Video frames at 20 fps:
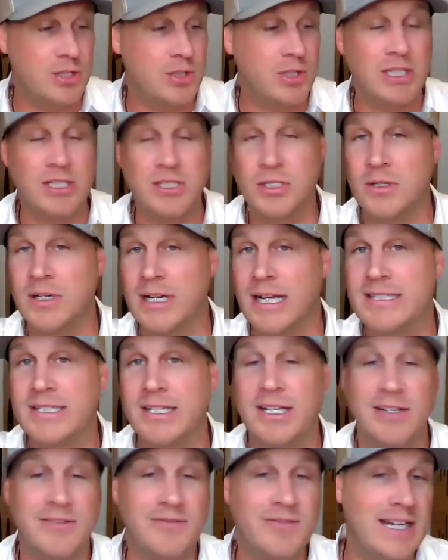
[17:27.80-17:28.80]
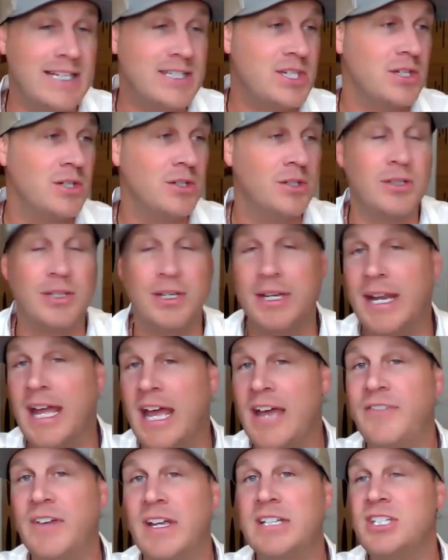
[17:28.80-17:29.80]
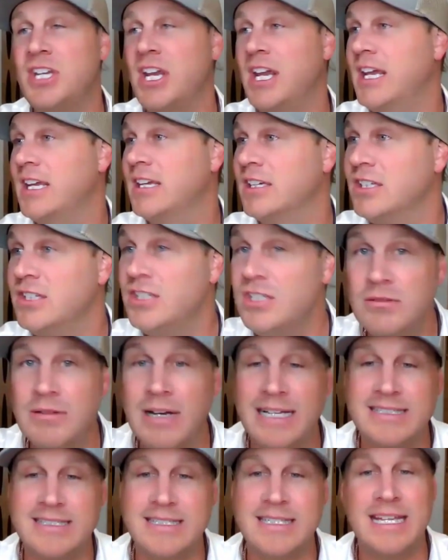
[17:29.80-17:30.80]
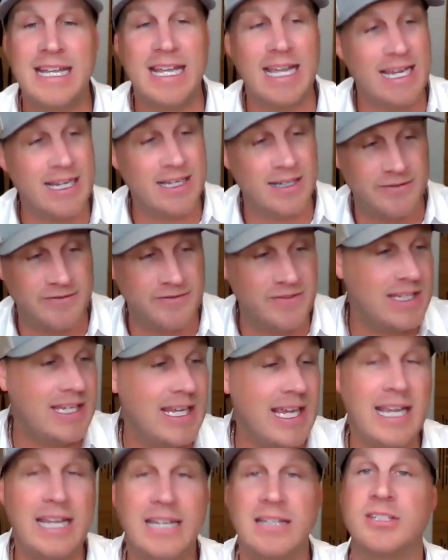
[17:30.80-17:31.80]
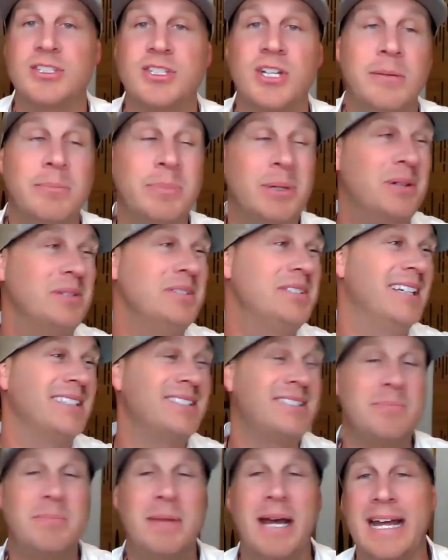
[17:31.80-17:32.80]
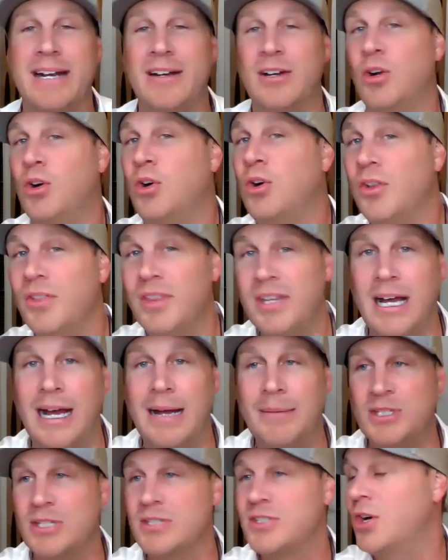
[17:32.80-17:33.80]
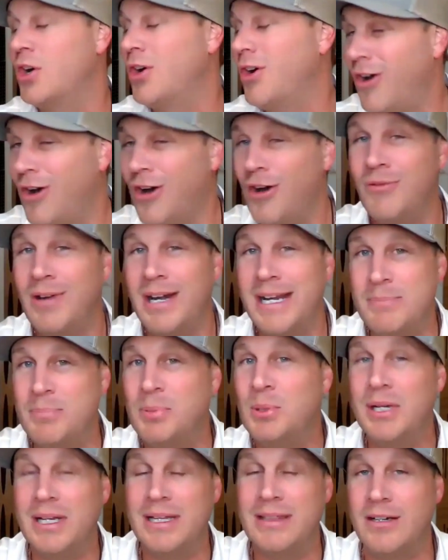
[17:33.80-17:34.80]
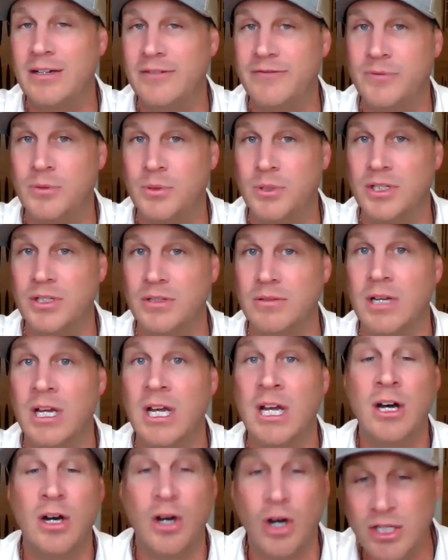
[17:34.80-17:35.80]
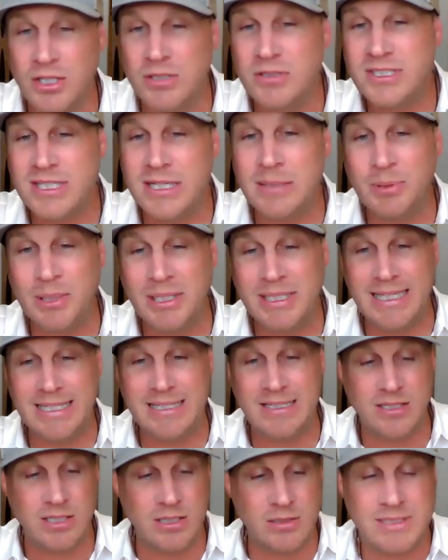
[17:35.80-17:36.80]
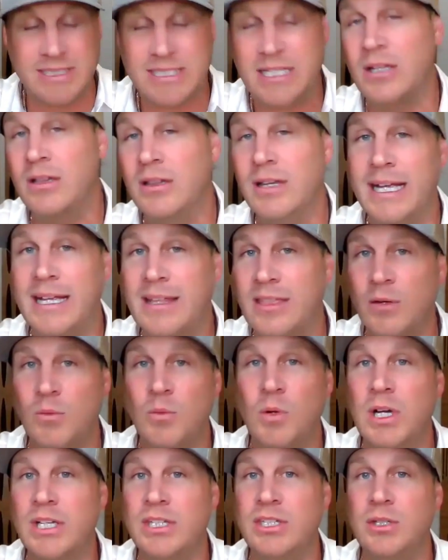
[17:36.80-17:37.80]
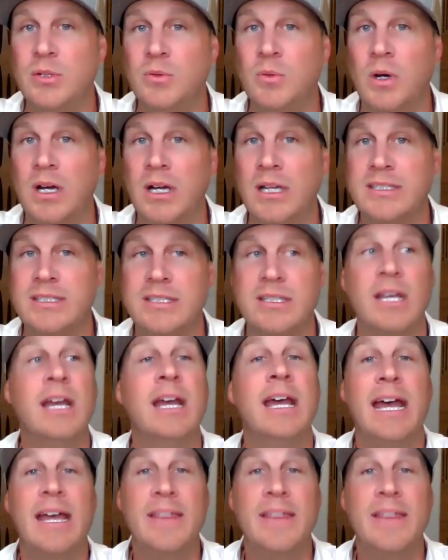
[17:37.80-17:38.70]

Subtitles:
You can do it as a conventional, an FHA, a USDA, a VA, a jumbo, doesn't matter. All the options are already put in there for you. All you simply need to do is click the one you want